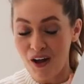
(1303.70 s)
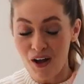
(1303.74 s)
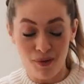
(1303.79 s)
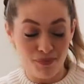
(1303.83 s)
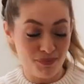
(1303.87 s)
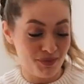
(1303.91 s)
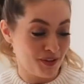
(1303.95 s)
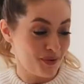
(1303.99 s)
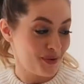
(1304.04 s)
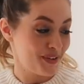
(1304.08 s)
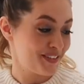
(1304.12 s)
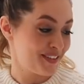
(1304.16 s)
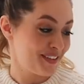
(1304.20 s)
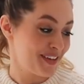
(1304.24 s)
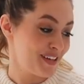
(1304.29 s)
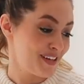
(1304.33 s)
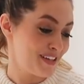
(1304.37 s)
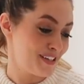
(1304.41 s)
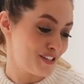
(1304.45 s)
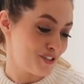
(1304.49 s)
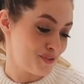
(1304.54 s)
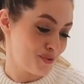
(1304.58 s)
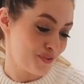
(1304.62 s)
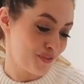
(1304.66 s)
I'm so
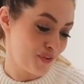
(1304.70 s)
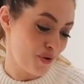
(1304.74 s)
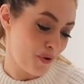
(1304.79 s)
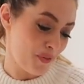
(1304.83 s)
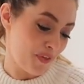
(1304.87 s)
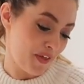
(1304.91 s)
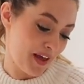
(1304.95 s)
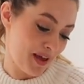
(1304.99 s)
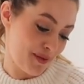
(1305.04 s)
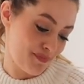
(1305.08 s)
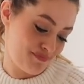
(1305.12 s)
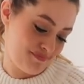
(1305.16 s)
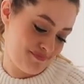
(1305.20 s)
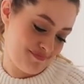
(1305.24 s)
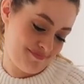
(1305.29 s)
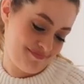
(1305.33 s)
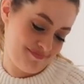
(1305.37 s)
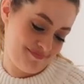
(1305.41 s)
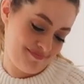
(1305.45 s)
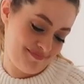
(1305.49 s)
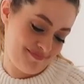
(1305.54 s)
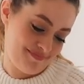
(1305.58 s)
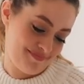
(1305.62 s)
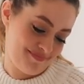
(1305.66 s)
excited to have got there.
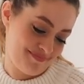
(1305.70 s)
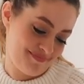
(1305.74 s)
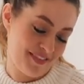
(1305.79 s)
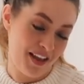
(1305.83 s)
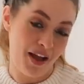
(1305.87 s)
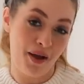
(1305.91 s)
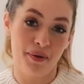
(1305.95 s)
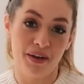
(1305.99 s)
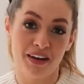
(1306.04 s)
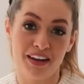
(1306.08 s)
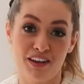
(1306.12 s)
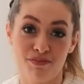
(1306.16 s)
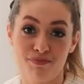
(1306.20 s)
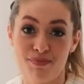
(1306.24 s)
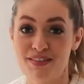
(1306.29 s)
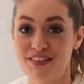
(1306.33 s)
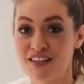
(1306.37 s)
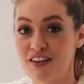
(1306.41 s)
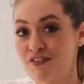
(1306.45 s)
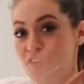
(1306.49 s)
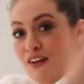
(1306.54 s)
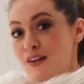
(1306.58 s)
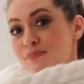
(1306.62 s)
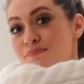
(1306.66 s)
I'm gonna give
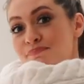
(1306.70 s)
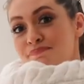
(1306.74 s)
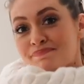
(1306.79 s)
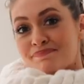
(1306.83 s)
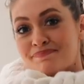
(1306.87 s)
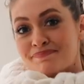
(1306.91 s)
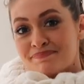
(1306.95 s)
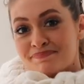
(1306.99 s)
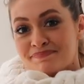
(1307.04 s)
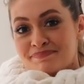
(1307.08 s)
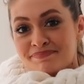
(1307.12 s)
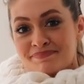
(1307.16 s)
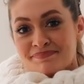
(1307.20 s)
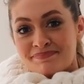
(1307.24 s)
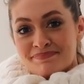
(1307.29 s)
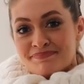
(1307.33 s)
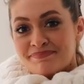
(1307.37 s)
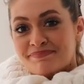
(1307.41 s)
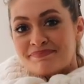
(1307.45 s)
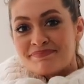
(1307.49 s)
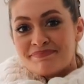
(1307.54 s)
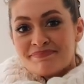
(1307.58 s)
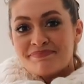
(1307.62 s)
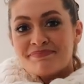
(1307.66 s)
myself a
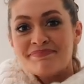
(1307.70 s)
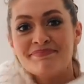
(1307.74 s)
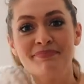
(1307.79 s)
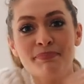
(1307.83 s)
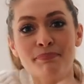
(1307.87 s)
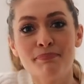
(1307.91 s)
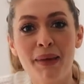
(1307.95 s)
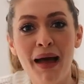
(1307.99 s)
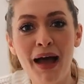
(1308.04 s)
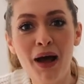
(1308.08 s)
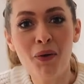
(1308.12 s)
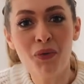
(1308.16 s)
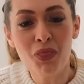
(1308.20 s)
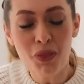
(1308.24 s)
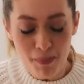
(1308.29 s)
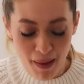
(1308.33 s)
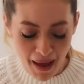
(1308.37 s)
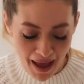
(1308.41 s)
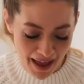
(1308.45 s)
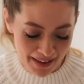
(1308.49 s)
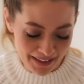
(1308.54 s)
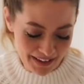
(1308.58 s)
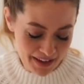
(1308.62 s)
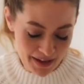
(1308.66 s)
pat on the
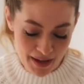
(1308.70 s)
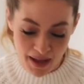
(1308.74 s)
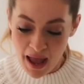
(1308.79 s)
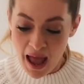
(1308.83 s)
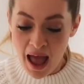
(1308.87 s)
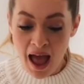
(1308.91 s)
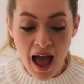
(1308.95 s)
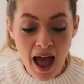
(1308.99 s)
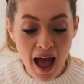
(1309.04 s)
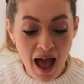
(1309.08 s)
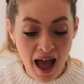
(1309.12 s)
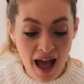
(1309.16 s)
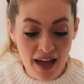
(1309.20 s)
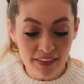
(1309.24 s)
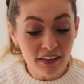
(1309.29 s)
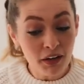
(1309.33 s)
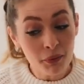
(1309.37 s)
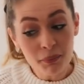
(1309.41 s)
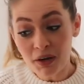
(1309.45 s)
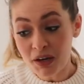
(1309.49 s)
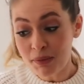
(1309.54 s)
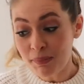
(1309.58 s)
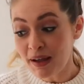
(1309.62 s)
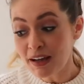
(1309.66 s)
back, and then
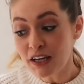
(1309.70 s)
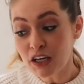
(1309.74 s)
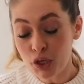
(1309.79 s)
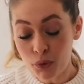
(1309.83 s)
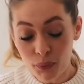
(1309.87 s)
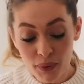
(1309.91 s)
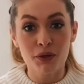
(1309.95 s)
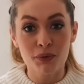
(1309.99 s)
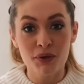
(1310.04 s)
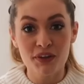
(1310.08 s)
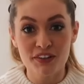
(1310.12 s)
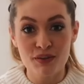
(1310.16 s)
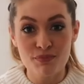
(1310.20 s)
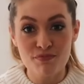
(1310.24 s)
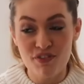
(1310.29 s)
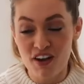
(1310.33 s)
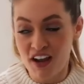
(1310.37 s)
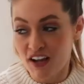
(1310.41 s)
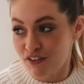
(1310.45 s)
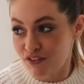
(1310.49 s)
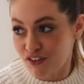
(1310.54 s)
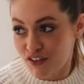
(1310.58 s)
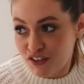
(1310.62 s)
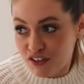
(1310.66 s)
I'm gonna make Louis, Louis some
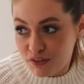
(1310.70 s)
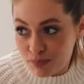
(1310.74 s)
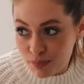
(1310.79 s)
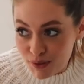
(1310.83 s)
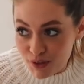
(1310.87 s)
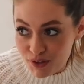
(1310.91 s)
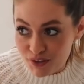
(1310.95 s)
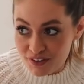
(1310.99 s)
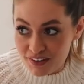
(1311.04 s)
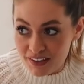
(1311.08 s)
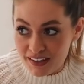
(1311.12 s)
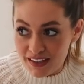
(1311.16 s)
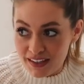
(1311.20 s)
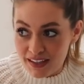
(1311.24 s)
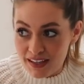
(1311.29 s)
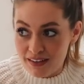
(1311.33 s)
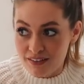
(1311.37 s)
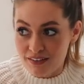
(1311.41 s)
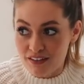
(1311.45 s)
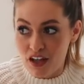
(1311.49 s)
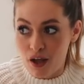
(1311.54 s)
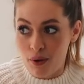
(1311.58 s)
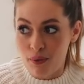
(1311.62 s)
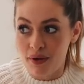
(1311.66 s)
breakfast because he
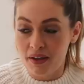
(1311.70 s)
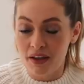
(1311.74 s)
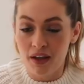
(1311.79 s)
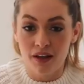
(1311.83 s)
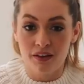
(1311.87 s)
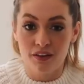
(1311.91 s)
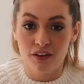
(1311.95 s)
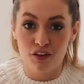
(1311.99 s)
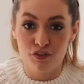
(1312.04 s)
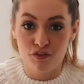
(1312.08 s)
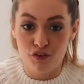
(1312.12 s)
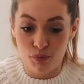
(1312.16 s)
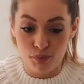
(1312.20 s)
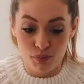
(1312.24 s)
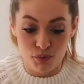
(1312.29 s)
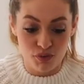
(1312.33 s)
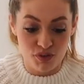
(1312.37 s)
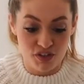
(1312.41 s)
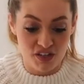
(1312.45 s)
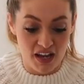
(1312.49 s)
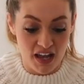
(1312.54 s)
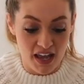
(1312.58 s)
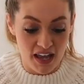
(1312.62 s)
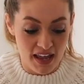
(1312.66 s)
is going to the football
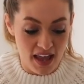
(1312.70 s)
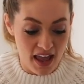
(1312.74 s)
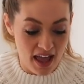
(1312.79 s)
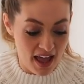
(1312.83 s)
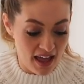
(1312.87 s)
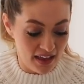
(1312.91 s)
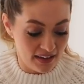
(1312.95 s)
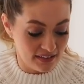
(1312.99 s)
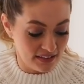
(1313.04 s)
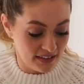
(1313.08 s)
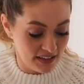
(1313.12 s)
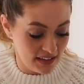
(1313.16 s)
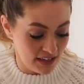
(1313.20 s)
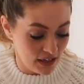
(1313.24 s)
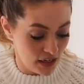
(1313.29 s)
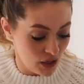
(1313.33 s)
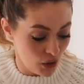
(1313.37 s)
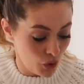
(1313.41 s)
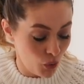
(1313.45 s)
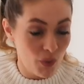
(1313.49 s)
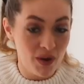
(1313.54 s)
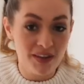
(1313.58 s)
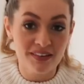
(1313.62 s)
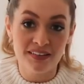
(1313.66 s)
today and
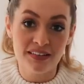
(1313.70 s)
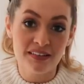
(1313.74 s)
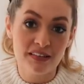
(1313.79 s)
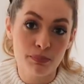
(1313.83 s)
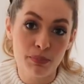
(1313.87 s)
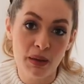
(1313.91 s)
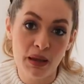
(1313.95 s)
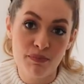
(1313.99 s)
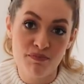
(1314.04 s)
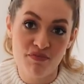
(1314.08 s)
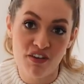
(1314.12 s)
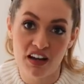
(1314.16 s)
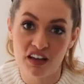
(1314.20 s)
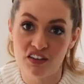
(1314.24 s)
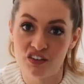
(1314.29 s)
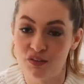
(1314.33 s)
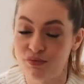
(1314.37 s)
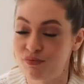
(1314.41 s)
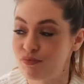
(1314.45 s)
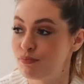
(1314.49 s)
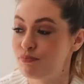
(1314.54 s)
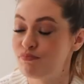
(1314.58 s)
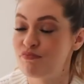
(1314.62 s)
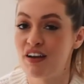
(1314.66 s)
he always needs a big
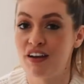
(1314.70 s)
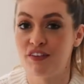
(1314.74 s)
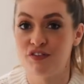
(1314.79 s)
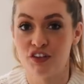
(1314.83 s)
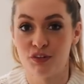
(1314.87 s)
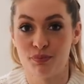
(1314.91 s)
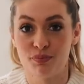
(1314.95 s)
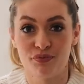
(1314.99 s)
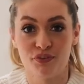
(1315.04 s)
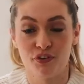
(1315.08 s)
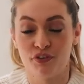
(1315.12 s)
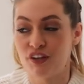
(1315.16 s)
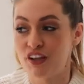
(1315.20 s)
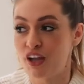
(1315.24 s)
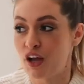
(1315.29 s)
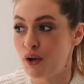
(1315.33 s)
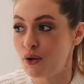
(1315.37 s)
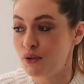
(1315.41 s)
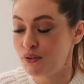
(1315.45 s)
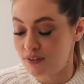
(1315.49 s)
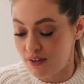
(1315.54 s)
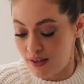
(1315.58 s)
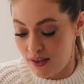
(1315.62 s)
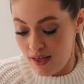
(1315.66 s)
breakfast before he
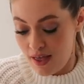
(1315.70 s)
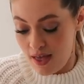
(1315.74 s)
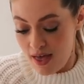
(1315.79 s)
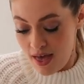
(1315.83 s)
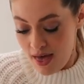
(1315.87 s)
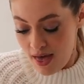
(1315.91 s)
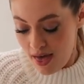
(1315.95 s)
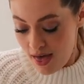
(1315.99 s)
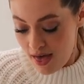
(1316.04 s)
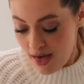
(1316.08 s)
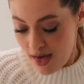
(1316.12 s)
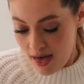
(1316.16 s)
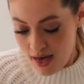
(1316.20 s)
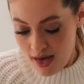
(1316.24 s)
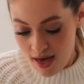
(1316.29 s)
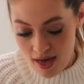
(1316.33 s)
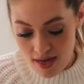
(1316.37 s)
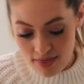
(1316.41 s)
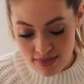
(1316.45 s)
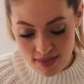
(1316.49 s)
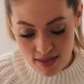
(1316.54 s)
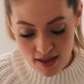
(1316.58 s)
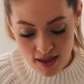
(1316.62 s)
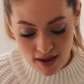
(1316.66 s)
goes.
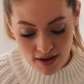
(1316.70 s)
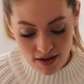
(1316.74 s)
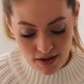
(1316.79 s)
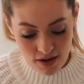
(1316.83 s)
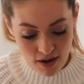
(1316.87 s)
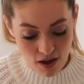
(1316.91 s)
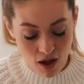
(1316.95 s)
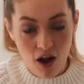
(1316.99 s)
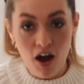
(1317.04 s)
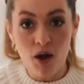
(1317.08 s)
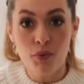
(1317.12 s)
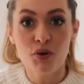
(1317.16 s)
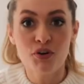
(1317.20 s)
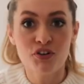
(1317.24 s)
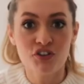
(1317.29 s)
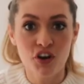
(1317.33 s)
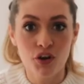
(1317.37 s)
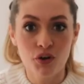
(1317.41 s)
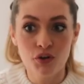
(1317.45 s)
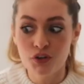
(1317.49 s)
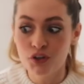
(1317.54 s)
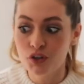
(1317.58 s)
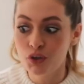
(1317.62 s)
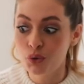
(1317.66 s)
And then I will
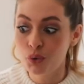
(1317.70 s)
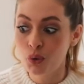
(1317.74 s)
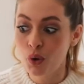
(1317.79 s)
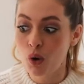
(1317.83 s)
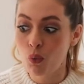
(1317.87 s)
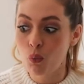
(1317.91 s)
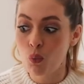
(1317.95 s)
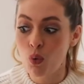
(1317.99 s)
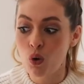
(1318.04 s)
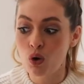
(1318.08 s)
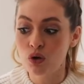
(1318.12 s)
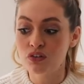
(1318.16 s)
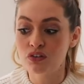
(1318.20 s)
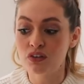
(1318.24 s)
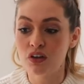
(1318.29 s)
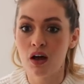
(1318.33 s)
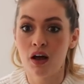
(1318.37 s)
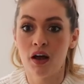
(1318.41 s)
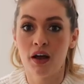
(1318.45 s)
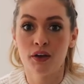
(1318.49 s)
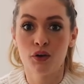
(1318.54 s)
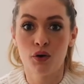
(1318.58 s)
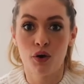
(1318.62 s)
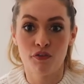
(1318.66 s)
show you what
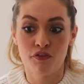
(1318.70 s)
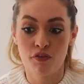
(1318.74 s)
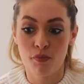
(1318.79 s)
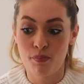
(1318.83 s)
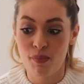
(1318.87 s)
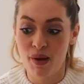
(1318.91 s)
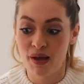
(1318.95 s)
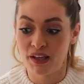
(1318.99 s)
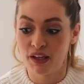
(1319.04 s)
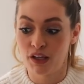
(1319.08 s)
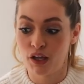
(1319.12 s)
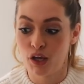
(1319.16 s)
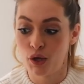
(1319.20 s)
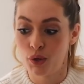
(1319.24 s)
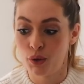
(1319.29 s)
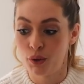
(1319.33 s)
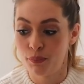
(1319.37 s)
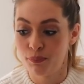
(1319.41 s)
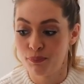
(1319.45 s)
I got from Mango